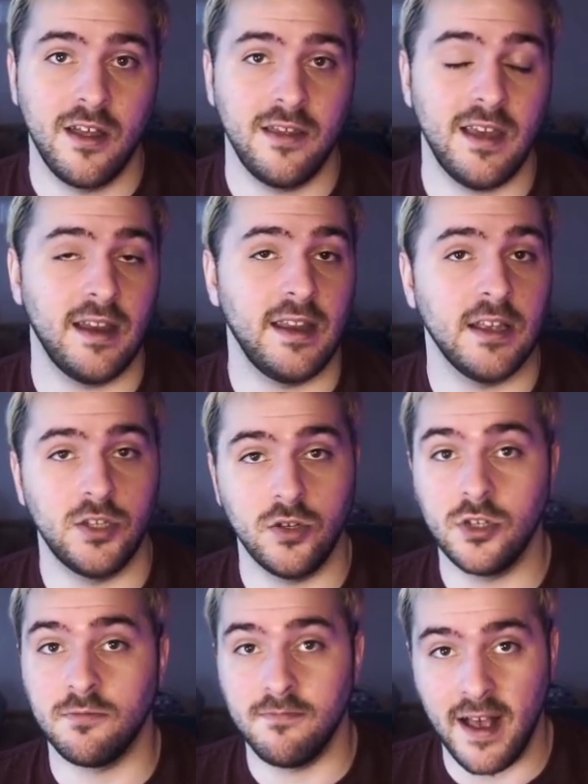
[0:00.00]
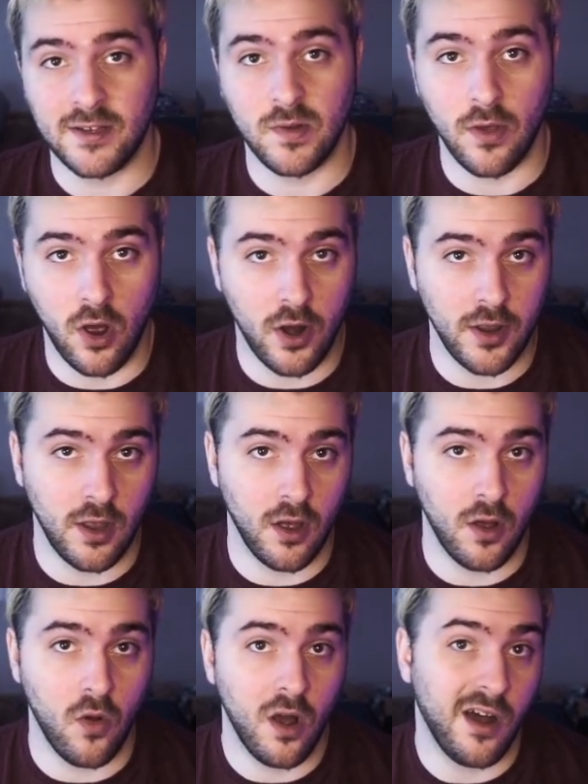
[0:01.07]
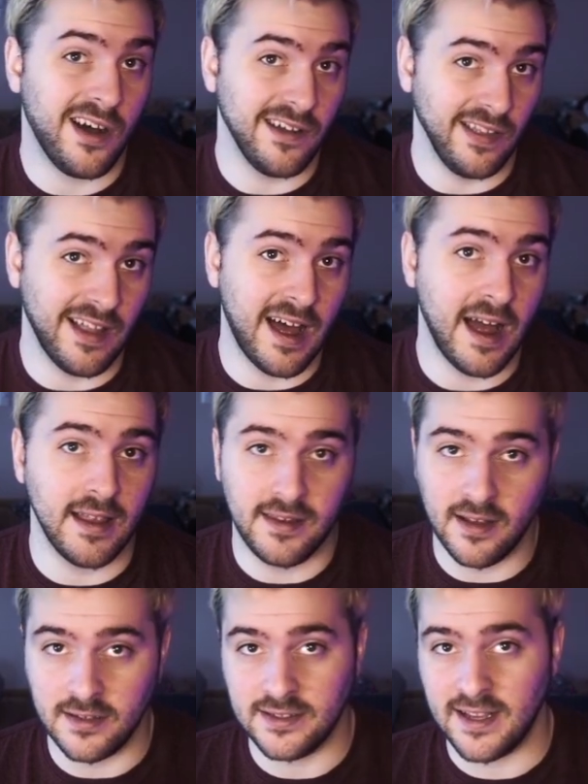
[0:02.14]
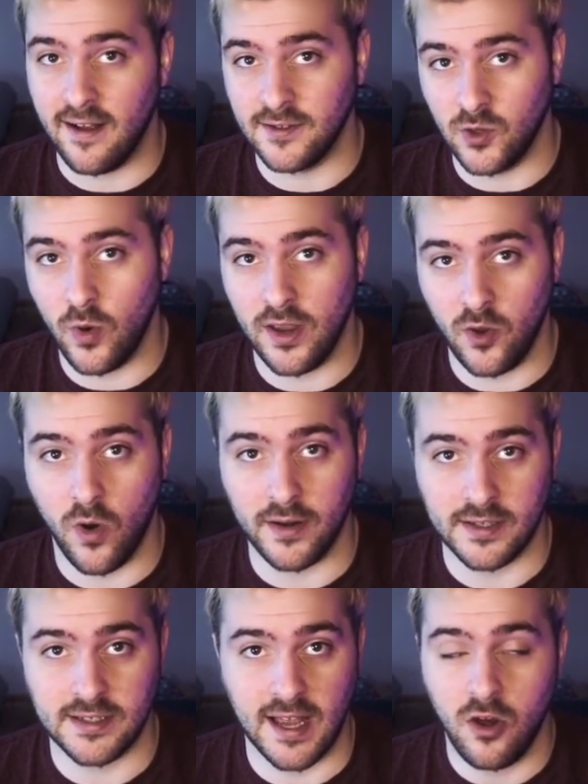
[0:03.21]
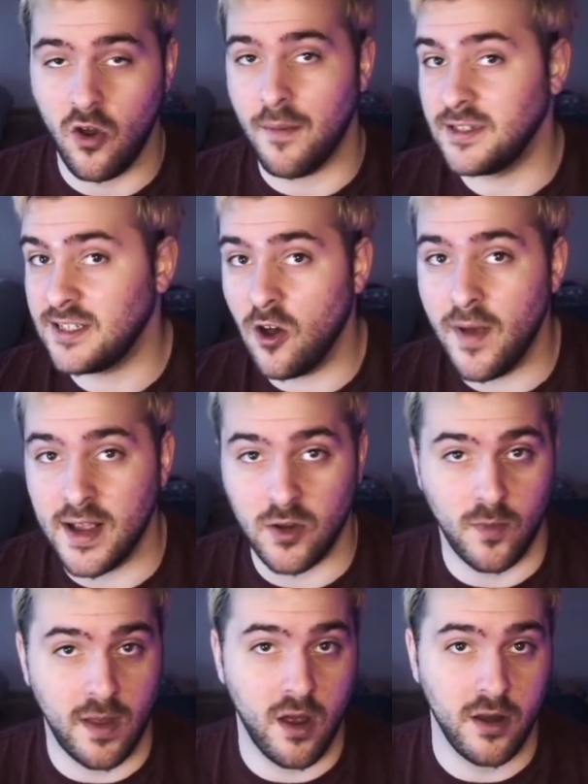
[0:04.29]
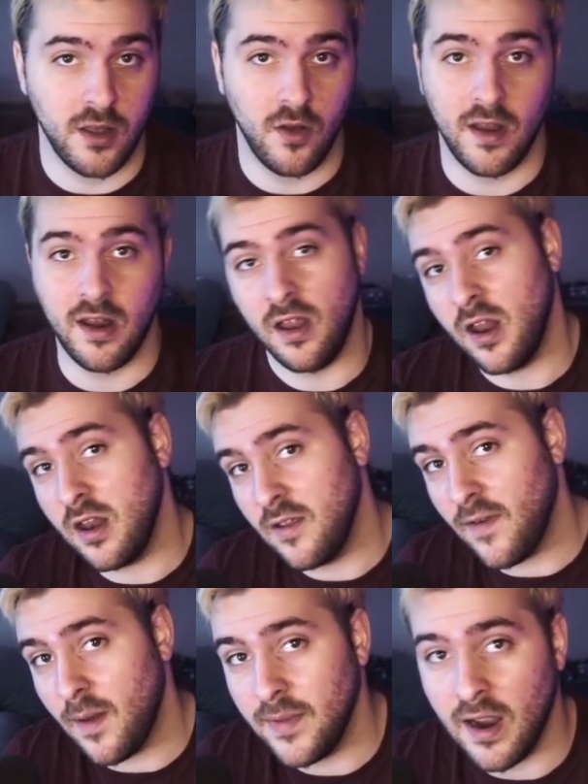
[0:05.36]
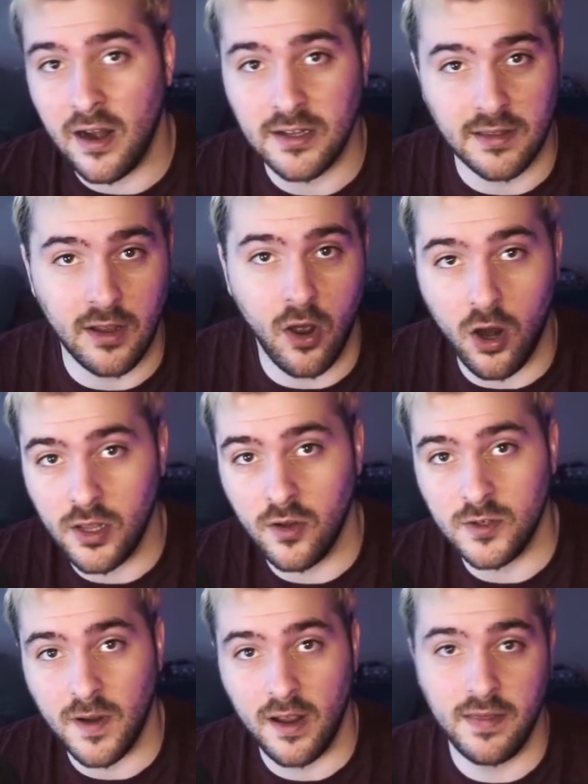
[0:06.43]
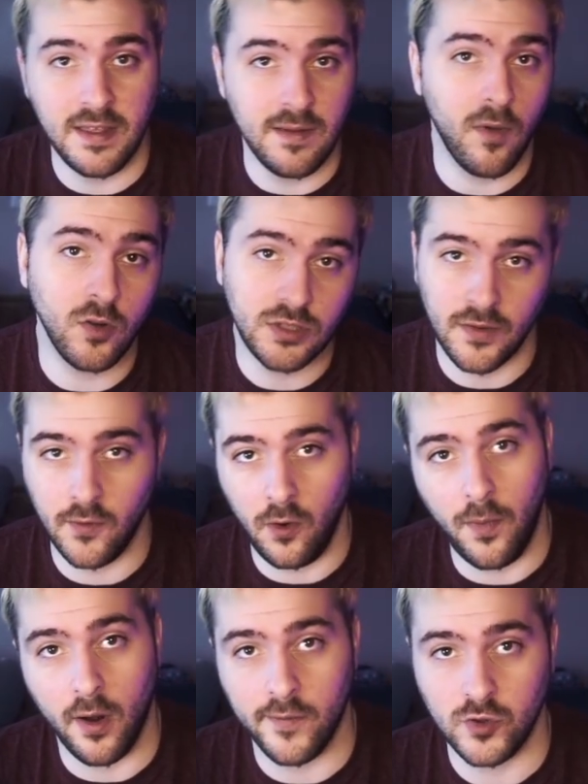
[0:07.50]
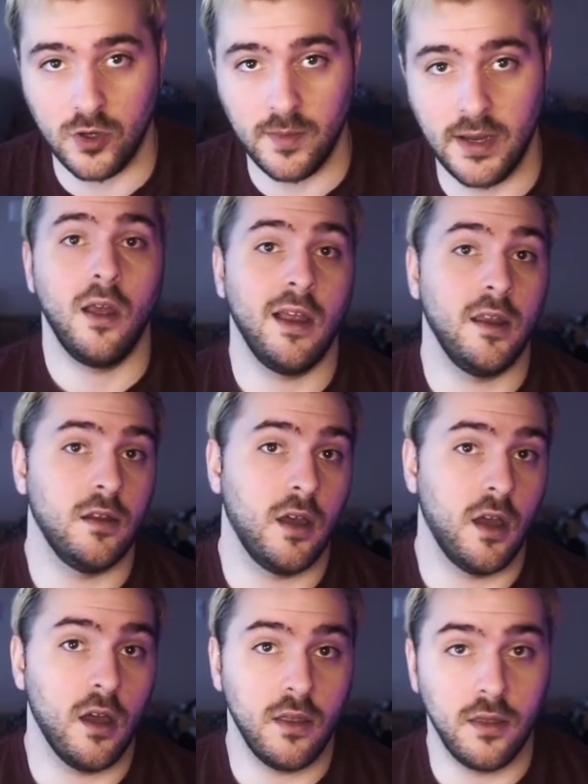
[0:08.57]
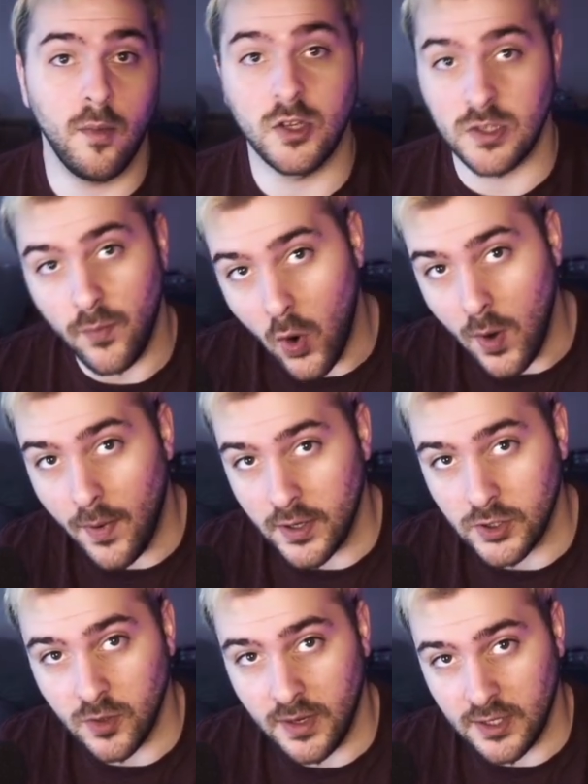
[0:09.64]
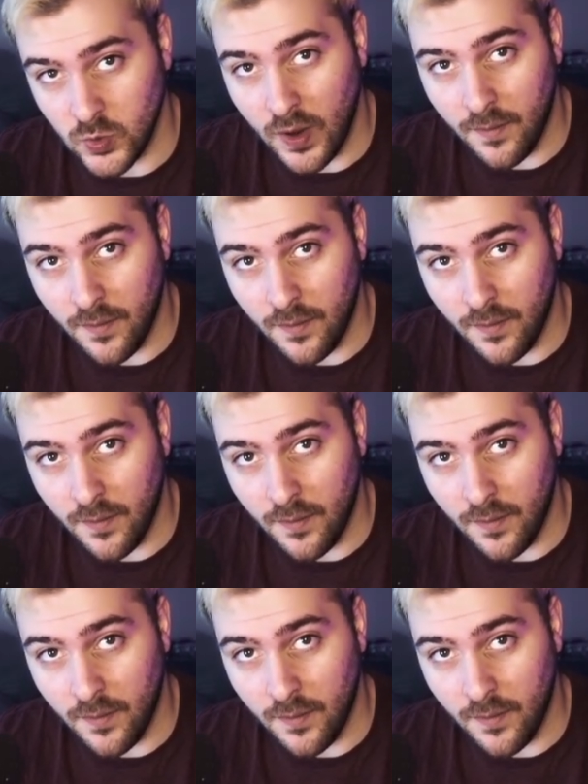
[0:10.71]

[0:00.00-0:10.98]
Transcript: The idea is you just mess with audio a lot until it sounds the way you want it to sound. You know, I'm still messing with my audio, and if I'm being honest, I think audio is probably the most difficult part of streaming and the most important part of streaming as well.